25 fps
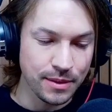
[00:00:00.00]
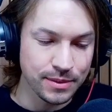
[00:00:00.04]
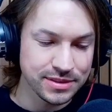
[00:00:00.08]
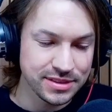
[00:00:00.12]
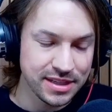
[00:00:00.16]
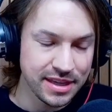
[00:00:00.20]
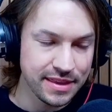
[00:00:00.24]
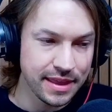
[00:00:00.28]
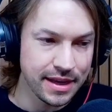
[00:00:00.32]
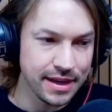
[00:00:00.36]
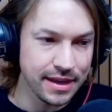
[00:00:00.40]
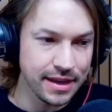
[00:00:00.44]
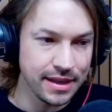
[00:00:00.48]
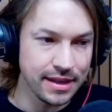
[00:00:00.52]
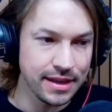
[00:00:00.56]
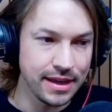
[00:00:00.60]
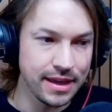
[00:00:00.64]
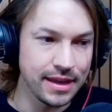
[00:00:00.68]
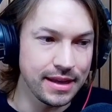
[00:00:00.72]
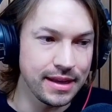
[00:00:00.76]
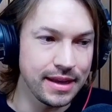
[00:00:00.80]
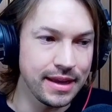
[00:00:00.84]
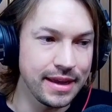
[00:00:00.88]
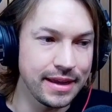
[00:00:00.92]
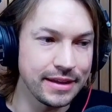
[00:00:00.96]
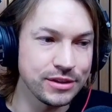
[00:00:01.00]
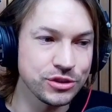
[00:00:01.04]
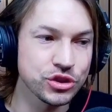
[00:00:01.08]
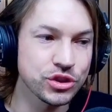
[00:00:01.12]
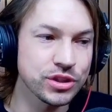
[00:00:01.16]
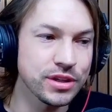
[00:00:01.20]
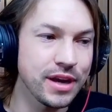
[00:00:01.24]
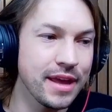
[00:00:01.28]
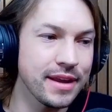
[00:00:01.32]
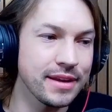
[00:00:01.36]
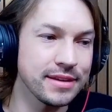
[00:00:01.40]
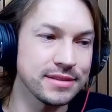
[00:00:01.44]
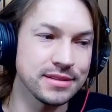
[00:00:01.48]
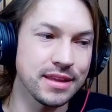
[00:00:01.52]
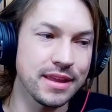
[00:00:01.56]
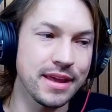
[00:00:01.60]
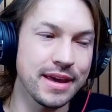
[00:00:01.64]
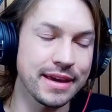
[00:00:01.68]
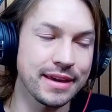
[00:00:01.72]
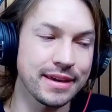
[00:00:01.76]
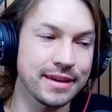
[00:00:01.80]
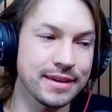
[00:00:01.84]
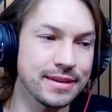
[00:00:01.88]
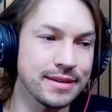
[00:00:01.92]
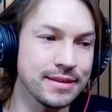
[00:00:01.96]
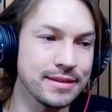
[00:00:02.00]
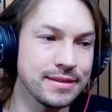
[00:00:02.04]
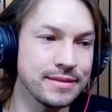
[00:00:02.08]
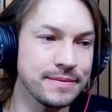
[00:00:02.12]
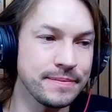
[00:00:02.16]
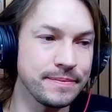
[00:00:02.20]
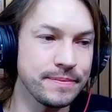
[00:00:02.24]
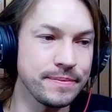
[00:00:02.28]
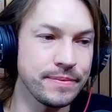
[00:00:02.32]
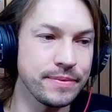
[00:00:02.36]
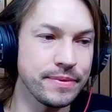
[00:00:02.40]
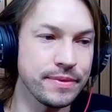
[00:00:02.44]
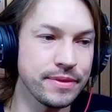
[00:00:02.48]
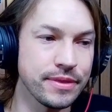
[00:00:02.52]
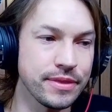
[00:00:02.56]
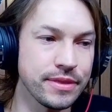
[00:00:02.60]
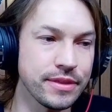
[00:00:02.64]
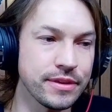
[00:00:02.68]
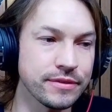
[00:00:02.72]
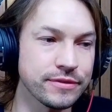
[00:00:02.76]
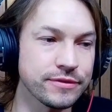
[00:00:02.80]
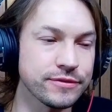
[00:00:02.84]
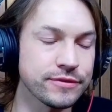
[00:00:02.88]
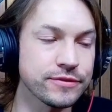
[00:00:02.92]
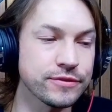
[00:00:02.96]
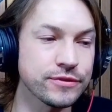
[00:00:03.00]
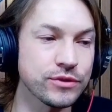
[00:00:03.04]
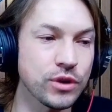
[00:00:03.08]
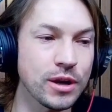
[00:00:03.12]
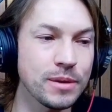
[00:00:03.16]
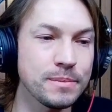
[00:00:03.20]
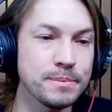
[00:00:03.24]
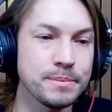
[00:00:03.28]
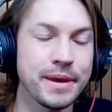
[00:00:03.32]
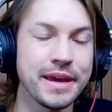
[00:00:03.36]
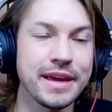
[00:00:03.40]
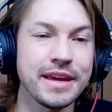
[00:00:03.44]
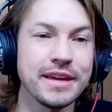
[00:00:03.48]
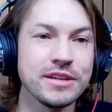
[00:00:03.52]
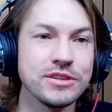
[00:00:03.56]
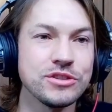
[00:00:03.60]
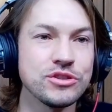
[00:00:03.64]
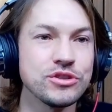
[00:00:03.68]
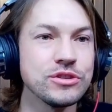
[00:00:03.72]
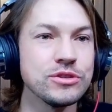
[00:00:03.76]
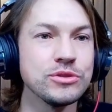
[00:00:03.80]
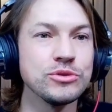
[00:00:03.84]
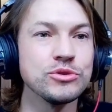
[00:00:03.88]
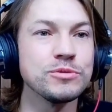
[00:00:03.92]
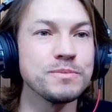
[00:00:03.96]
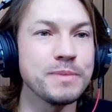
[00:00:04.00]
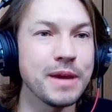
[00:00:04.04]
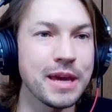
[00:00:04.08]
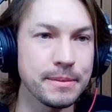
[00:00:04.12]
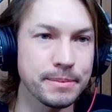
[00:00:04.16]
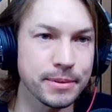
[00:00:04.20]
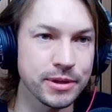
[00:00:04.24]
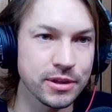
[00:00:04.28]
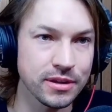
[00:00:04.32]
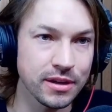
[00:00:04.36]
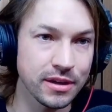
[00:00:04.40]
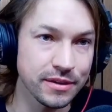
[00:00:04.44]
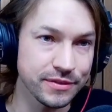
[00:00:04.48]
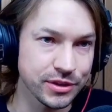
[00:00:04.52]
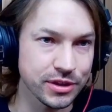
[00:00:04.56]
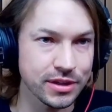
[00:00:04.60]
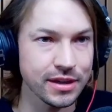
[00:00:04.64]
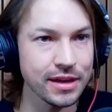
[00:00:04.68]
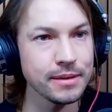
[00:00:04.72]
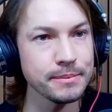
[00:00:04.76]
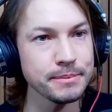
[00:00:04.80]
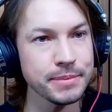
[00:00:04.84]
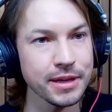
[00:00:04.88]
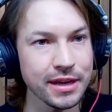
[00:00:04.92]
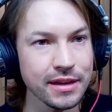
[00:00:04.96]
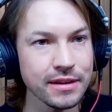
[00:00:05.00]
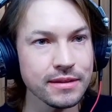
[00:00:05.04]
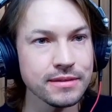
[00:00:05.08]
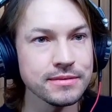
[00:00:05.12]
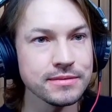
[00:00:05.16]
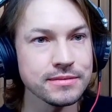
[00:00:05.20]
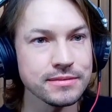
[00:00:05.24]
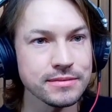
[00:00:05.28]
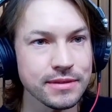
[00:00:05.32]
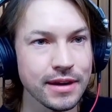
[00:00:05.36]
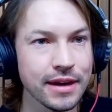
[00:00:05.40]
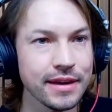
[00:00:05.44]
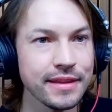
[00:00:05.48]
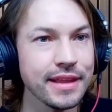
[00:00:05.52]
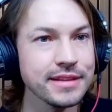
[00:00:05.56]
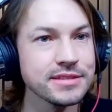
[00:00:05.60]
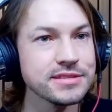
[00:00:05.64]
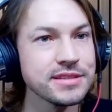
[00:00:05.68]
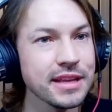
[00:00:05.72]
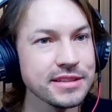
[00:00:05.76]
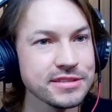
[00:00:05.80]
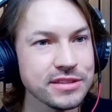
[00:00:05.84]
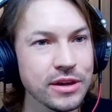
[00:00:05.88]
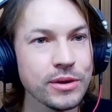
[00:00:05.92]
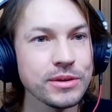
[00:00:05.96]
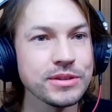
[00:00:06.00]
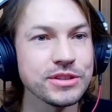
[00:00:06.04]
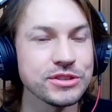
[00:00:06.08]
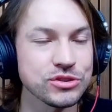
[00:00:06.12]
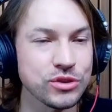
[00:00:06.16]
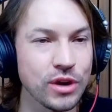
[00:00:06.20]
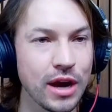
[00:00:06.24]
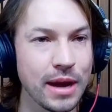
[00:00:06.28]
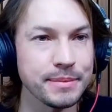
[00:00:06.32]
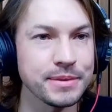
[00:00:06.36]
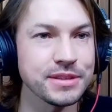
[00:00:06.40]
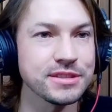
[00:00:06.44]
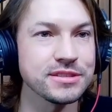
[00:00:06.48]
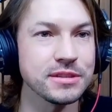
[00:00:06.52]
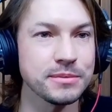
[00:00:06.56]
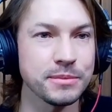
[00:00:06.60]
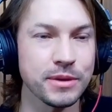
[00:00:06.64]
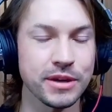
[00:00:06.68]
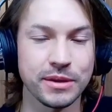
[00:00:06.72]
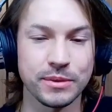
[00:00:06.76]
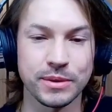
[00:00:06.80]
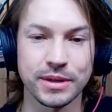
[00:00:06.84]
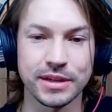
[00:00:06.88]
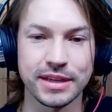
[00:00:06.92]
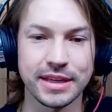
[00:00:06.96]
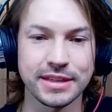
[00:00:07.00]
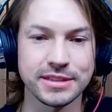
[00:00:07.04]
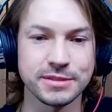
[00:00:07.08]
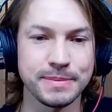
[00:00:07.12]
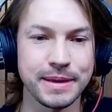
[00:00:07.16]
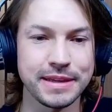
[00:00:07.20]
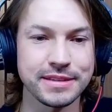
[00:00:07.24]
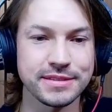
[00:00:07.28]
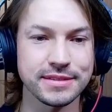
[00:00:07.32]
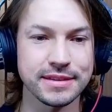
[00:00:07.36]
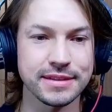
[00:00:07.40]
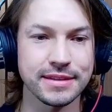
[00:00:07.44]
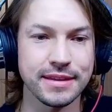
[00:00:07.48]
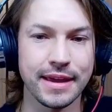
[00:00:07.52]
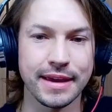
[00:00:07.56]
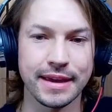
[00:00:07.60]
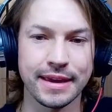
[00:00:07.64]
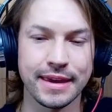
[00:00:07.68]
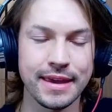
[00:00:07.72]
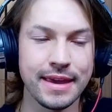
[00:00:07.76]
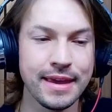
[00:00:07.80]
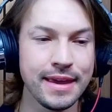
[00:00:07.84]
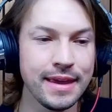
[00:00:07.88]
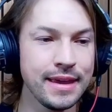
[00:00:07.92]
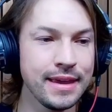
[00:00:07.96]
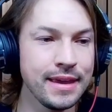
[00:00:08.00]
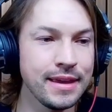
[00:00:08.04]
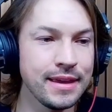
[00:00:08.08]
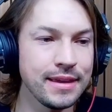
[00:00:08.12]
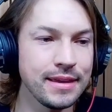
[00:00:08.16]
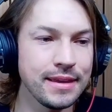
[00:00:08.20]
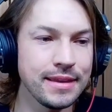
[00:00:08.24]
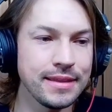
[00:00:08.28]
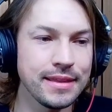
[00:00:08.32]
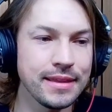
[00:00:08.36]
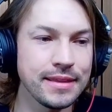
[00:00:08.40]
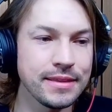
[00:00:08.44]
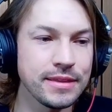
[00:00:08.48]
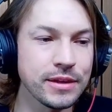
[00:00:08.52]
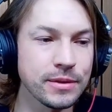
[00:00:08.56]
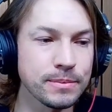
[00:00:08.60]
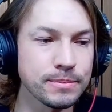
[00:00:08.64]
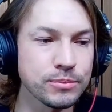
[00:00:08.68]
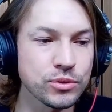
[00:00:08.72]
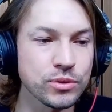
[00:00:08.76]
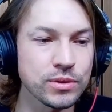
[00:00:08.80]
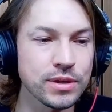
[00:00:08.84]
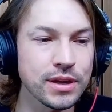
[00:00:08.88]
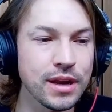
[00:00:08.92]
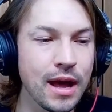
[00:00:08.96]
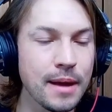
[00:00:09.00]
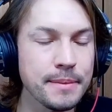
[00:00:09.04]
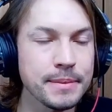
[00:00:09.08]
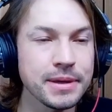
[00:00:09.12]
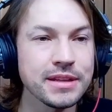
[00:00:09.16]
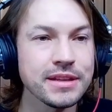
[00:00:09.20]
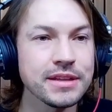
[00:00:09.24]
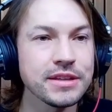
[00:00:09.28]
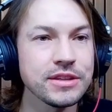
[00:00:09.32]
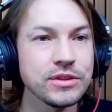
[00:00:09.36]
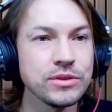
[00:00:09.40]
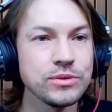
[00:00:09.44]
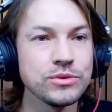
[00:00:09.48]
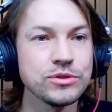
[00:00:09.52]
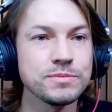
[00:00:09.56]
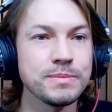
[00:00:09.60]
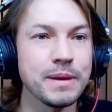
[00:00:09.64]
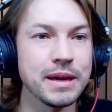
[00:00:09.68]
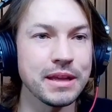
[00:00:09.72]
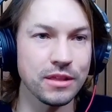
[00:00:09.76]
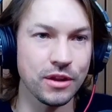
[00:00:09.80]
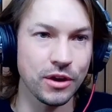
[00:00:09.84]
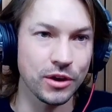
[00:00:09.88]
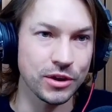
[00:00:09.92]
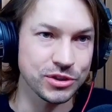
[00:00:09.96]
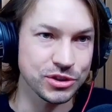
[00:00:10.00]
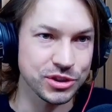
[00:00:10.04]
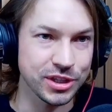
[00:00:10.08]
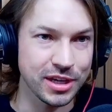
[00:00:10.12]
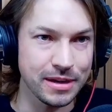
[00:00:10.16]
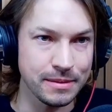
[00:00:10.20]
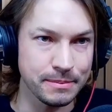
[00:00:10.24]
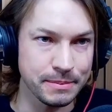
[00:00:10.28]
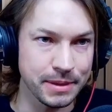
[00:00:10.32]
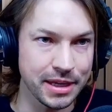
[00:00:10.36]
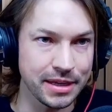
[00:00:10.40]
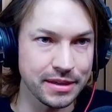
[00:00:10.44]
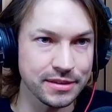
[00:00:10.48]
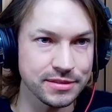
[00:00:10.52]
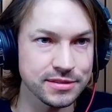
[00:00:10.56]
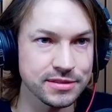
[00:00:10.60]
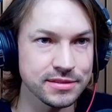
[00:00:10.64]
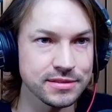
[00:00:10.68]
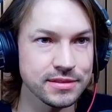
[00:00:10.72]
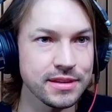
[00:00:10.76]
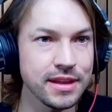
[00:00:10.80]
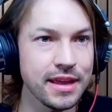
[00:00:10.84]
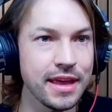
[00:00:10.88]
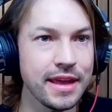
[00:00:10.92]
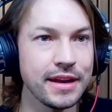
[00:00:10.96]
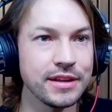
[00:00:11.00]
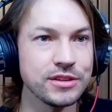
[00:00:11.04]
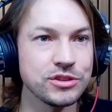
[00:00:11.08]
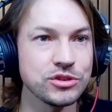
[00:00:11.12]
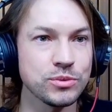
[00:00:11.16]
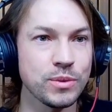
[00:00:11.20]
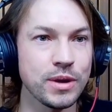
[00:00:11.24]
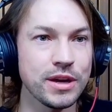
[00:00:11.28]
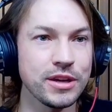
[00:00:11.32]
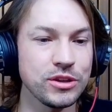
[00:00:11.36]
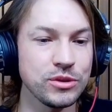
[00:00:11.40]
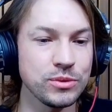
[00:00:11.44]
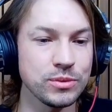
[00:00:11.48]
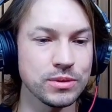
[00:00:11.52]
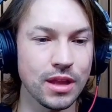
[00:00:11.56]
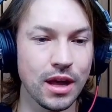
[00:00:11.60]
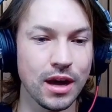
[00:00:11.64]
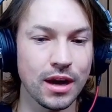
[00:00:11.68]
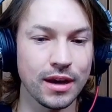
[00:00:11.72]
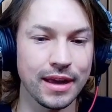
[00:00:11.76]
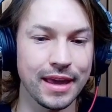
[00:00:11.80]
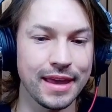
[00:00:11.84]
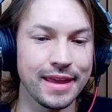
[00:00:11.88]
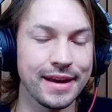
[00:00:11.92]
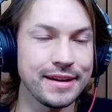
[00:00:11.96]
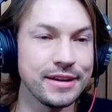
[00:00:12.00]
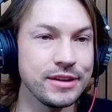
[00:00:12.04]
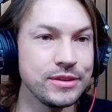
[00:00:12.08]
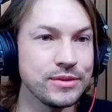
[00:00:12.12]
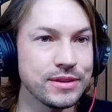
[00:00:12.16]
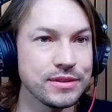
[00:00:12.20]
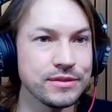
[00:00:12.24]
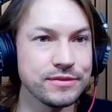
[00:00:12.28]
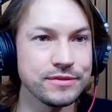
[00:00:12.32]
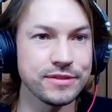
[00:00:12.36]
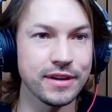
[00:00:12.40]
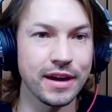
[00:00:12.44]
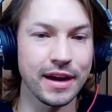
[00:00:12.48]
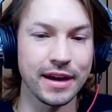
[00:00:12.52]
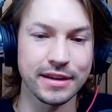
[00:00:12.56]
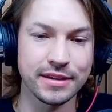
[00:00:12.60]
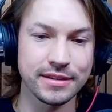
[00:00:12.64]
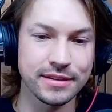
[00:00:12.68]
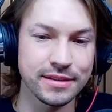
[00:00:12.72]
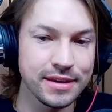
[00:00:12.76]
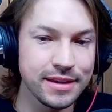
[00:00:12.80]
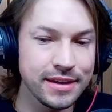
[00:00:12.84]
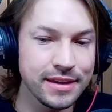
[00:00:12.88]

would say that an intranet is like the front page newspaper of your company, right? That's how I would describe it to someone. Where it's basically like they're predominantly used by large companies, and it's a way you log in and you can find